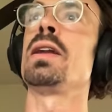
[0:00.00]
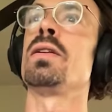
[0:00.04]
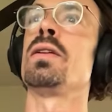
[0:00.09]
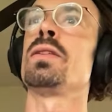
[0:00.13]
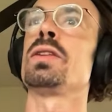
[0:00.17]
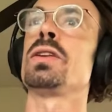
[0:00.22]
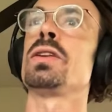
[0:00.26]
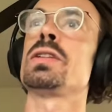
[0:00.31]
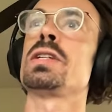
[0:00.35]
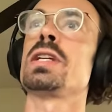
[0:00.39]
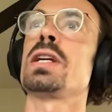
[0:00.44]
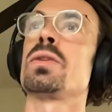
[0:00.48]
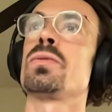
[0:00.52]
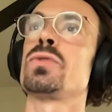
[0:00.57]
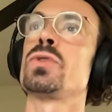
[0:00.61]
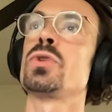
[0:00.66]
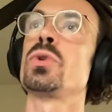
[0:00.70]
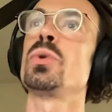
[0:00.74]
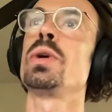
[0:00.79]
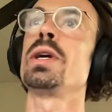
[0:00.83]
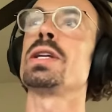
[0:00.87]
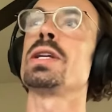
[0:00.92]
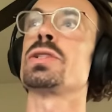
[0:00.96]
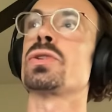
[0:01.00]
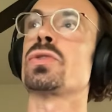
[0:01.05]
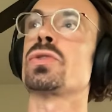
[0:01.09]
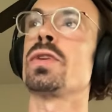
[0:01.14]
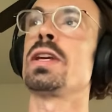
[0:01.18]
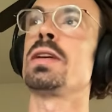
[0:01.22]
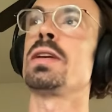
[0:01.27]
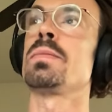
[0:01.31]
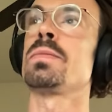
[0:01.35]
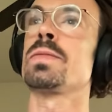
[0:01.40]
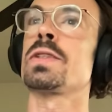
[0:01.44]
the set of two
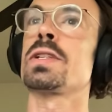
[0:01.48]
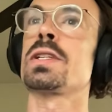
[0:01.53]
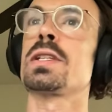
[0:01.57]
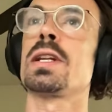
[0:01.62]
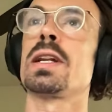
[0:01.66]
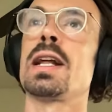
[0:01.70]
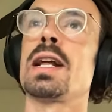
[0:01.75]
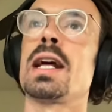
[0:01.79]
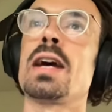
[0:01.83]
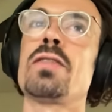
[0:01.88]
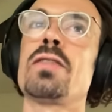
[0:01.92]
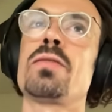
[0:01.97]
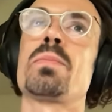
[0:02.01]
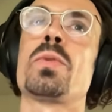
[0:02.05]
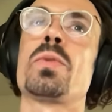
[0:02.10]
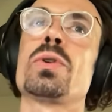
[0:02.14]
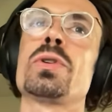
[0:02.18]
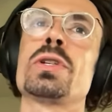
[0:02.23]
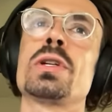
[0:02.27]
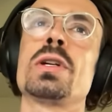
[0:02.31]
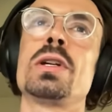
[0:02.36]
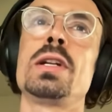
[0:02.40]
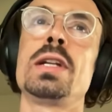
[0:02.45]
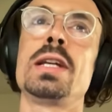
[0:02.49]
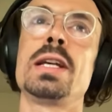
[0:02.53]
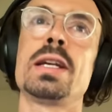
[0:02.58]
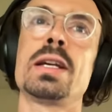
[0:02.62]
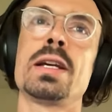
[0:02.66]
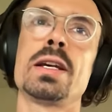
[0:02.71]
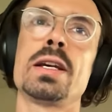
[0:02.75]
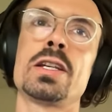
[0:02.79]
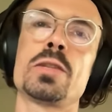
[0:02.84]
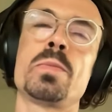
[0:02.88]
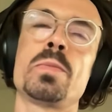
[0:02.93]
extremes that I've personally
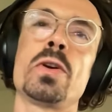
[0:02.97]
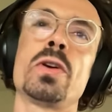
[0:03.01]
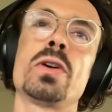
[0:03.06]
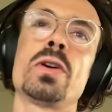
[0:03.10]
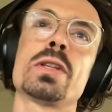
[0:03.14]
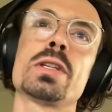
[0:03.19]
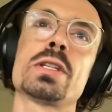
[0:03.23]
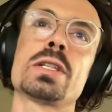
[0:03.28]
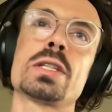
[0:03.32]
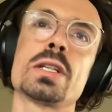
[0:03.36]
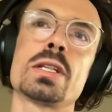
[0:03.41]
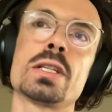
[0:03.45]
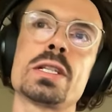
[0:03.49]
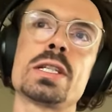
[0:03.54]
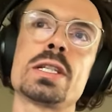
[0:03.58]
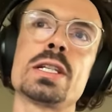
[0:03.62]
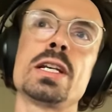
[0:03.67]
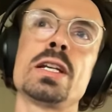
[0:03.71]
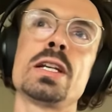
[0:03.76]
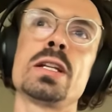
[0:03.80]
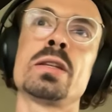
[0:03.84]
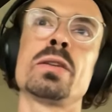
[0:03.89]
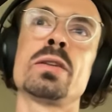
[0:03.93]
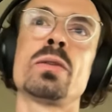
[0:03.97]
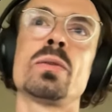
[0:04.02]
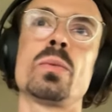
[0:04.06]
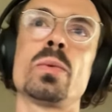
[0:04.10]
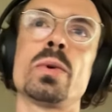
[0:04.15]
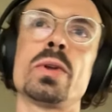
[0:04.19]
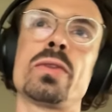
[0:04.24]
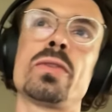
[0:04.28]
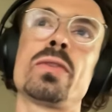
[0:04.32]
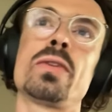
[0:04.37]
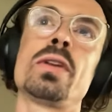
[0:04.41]
experienced and seen
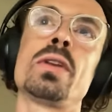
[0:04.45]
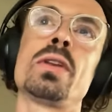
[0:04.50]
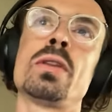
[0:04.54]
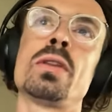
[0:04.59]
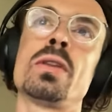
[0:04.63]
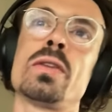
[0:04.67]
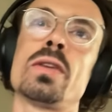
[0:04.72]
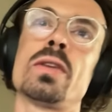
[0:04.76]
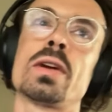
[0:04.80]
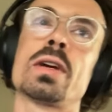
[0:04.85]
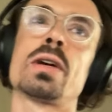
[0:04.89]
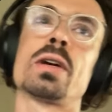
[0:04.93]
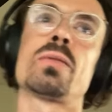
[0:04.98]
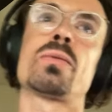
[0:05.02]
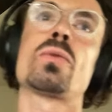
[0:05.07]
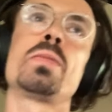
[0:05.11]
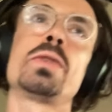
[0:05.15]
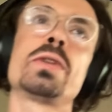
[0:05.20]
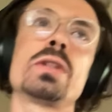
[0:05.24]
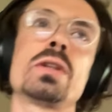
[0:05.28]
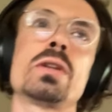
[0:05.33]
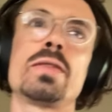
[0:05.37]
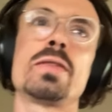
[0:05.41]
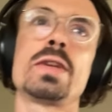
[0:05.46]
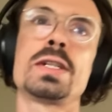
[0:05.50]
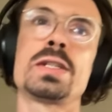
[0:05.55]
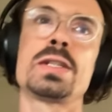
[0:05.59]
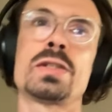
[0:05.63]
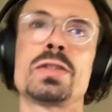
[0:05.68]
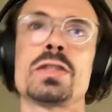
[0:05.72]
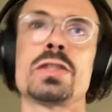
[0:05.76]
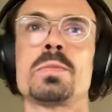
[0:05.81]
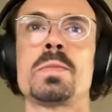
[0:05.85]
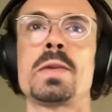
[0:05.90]
within the corporate
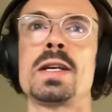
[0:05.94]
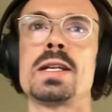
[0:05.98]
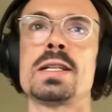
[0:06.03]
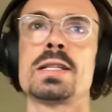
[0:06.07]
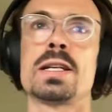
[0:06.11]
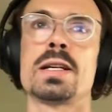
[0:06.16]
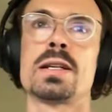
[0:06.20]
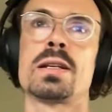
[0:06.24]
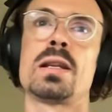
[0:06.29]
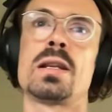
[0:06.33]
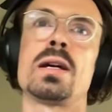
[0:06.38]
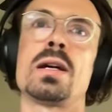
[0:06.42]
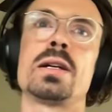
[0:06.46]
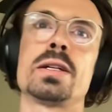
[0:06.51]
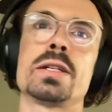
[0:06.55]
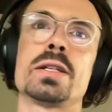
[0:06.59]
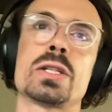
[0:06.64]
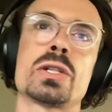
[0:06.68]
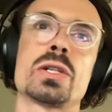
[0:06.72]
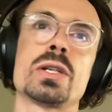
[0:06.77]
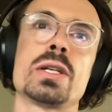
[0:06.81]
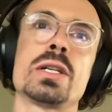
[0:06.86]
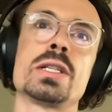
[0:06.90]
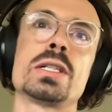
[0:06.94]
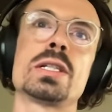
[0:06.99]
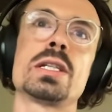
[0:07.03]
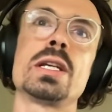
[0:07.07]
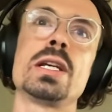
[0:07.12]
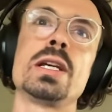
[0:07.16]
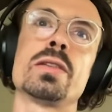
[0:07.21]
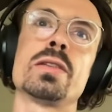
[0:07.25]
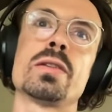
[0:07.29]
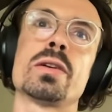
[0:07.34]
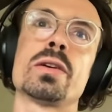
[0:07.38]
innovation space at large is
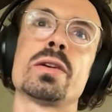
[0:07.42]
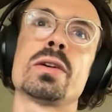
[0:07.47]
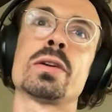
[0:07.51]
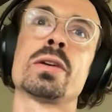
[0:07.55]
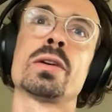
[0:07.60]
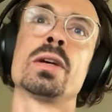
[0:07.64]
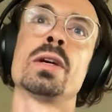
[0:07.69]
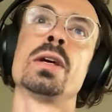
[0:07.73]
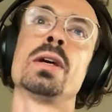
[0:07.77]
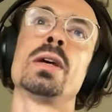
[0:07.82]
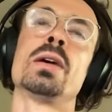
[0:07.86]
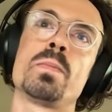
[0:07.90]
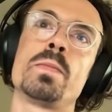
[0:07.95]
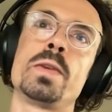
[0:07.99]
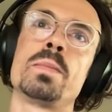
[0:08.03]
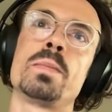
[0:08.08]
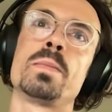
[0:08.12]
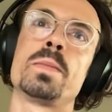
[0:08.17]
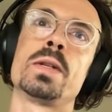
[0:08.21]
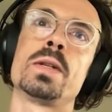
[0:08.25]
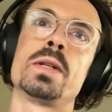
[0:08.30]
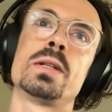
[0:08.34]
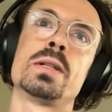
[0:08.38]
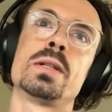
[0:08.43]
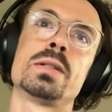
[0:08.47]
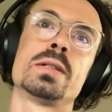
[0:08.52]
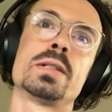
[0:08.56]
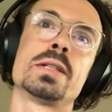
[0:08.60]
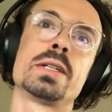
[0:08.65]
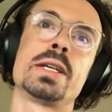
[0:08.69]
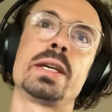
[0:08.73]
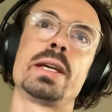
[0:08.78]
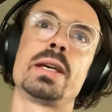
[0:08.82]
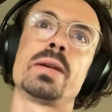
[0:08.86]
either people
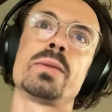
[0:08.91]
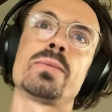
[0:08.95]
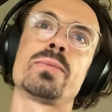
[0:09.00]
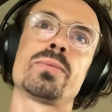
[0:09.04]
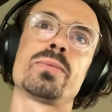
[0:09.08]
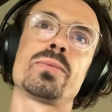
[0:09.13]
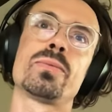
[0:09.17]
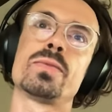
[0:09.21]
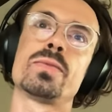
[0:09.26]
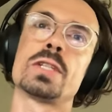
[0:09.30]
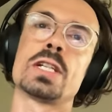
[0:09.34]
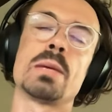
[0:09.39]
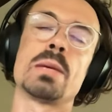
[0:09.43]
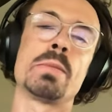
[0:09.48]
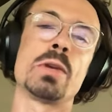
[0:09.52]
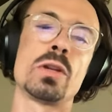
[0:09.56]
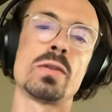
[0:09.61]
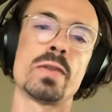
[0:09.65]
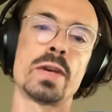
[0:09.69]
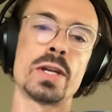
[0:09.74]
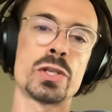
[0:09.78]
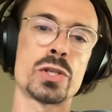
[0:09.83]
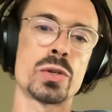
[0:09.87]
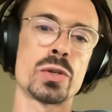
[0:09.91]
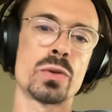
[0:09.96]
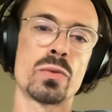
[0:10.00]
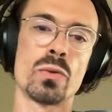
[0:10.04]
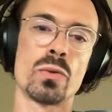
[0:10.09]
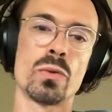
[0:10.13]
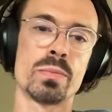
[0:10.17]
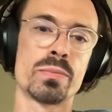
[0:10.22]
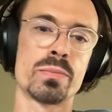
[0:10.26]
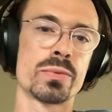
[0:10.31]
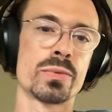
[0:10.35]
give some innovation
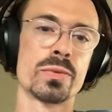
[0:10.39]
group